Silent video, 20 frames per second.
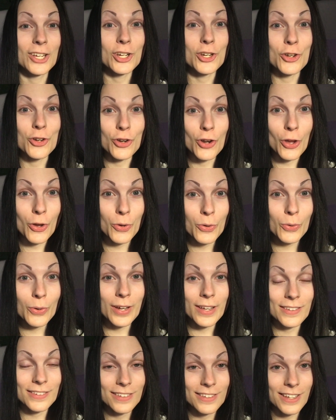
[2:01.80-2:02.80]
no
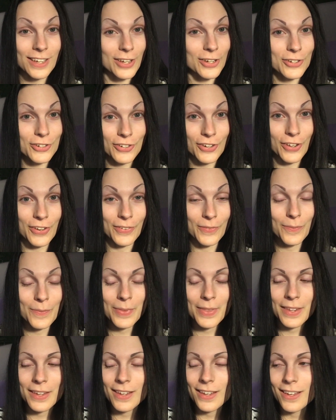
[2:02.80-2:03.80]
hesitation,
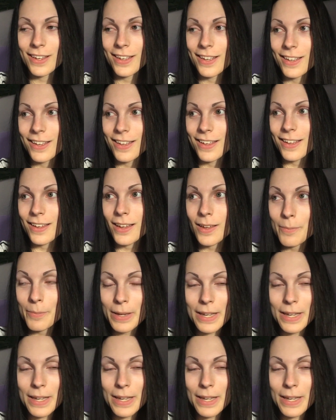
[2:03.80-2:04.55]
and